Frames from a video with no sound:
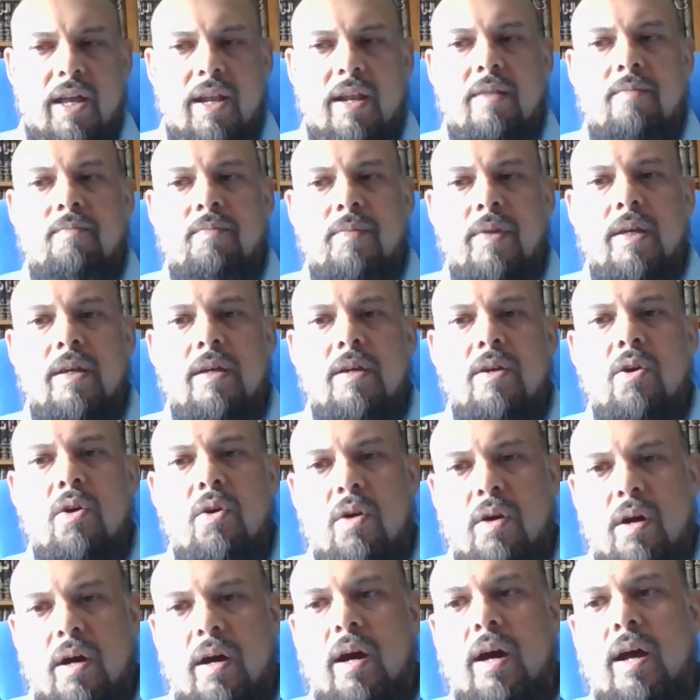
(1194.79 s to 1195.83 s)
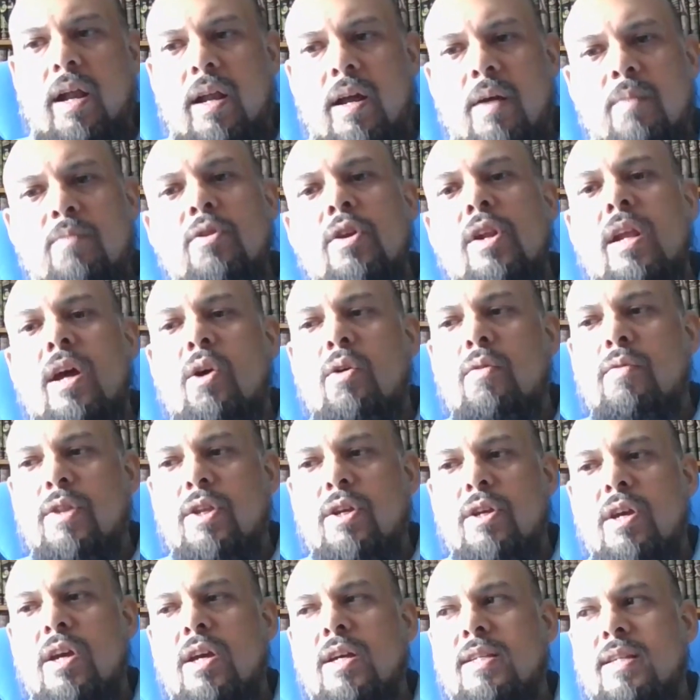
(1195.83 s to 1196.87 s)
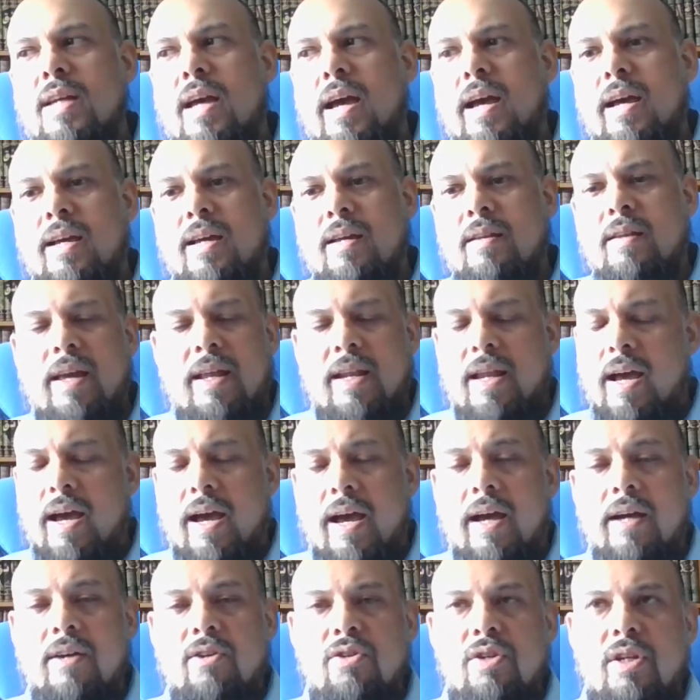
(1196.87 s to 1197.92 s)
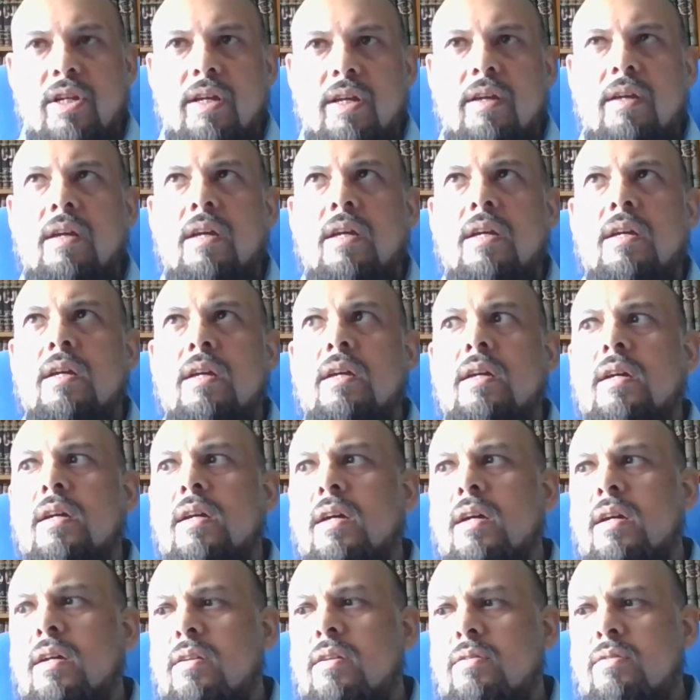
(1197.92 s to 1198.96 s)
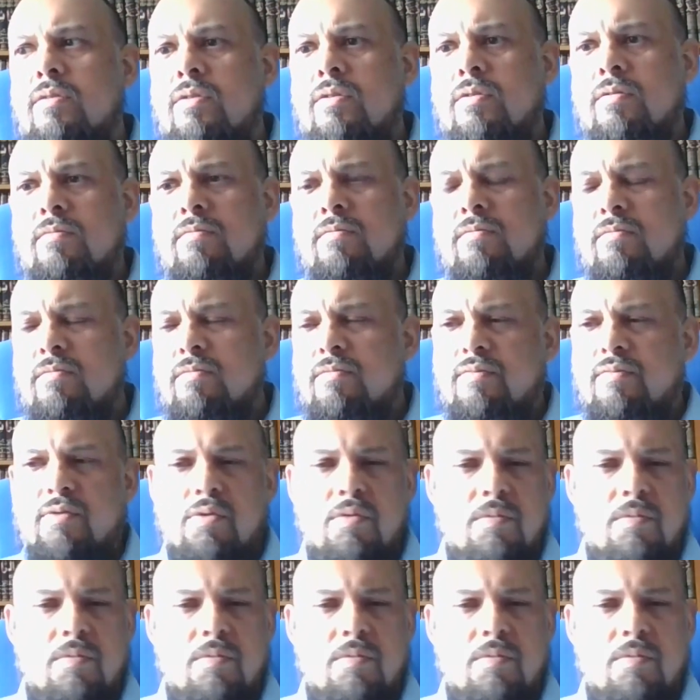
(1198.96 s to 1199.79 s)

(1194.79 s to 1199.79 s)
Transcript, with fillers: And alhamdulillah, over the years, I can, and actually uh, a